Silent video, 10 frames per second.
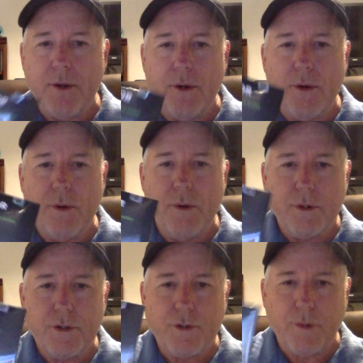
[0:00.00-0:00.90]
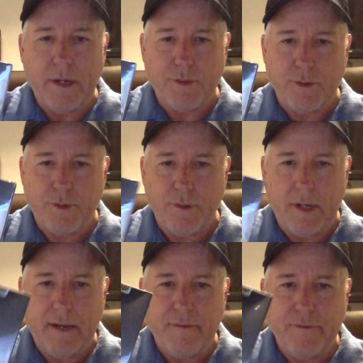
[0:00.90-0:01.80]
new Trezor
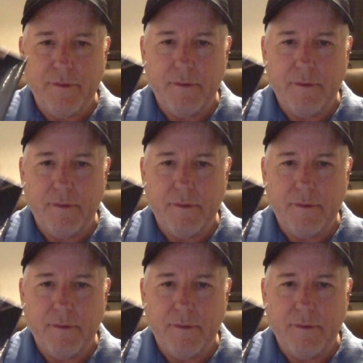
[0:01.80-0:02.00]
drive.